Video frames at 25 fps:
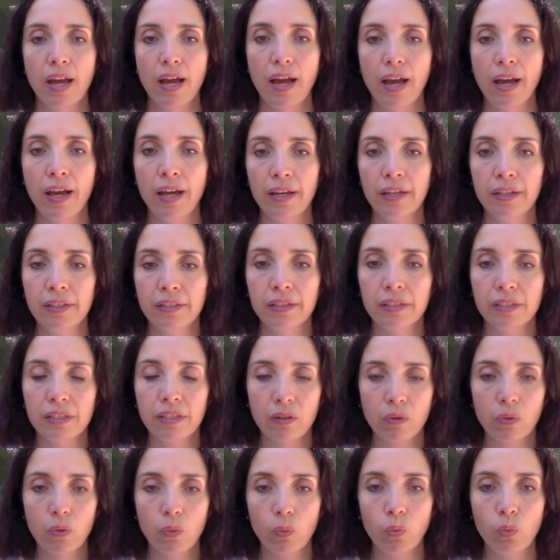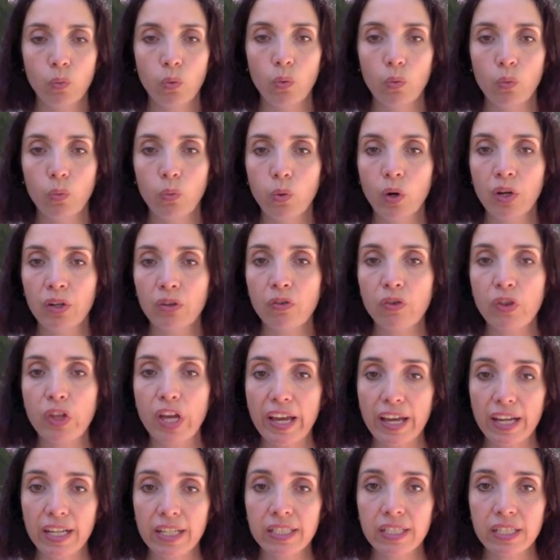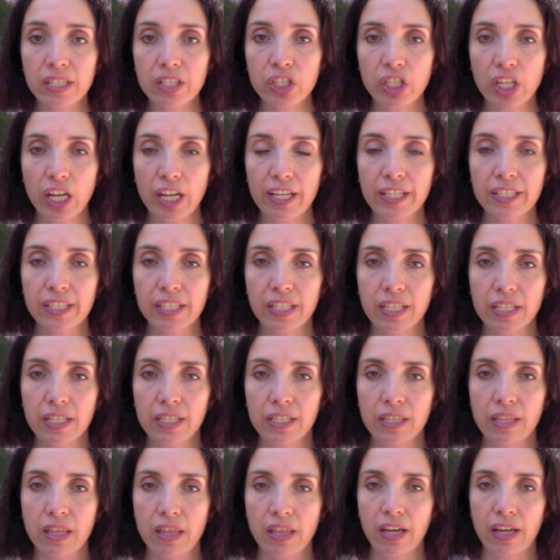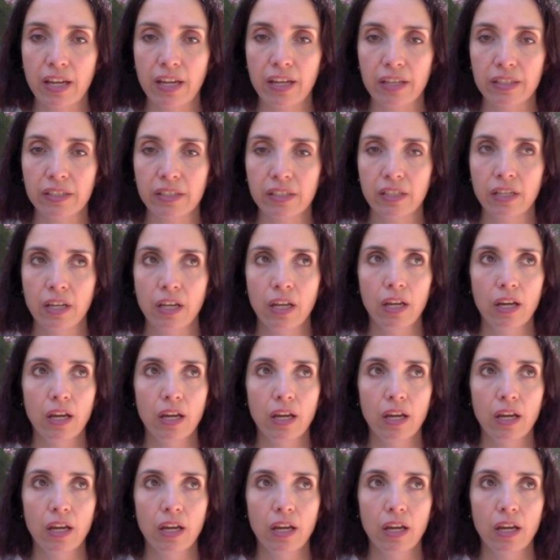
And w one of the exercises that